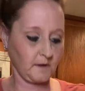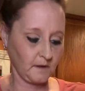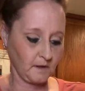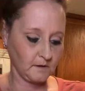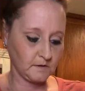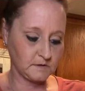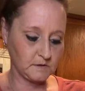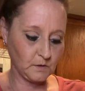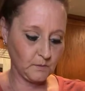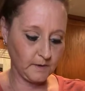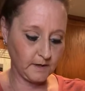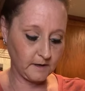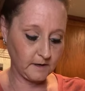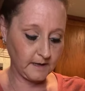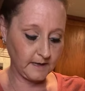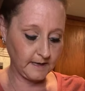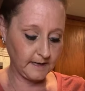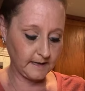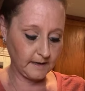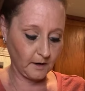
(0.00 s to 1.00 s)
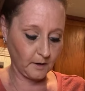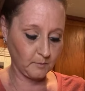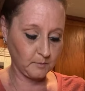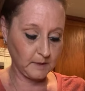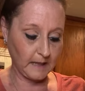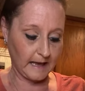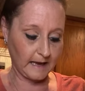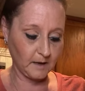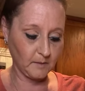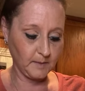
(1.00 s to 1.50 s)
So we are gonna get our
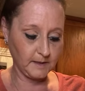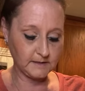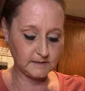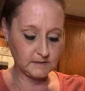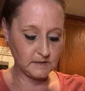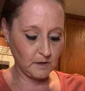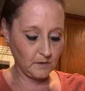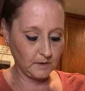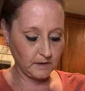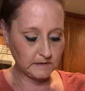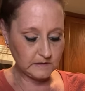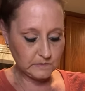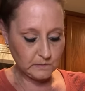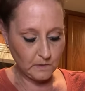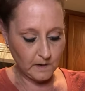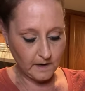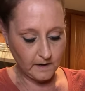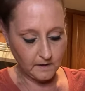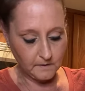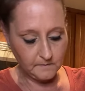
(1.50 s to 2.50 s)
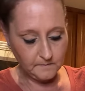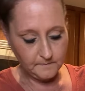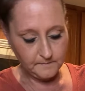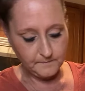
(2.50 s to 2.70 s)
black beans going as well.